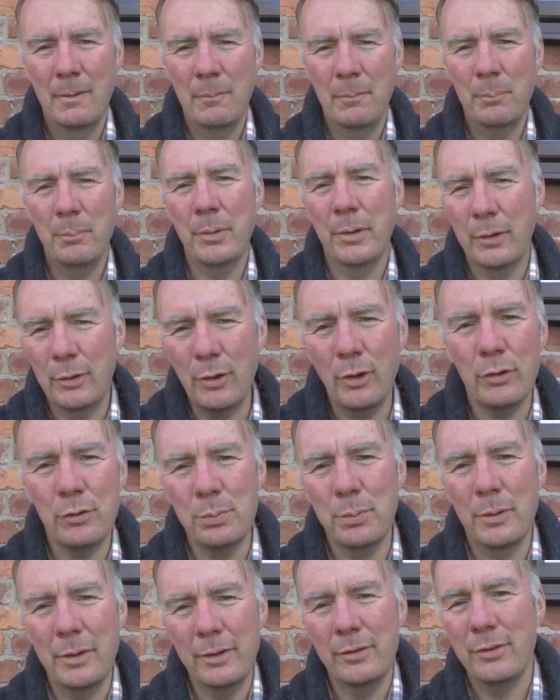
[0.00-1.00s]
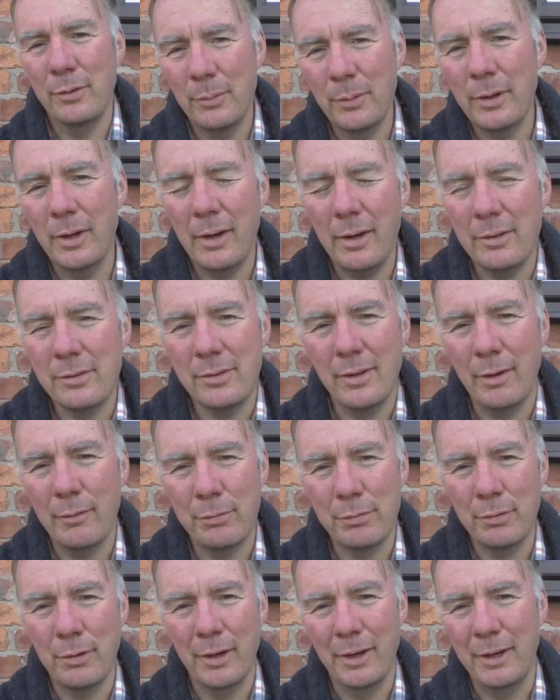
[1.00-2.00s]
But the gospel is that we are set free.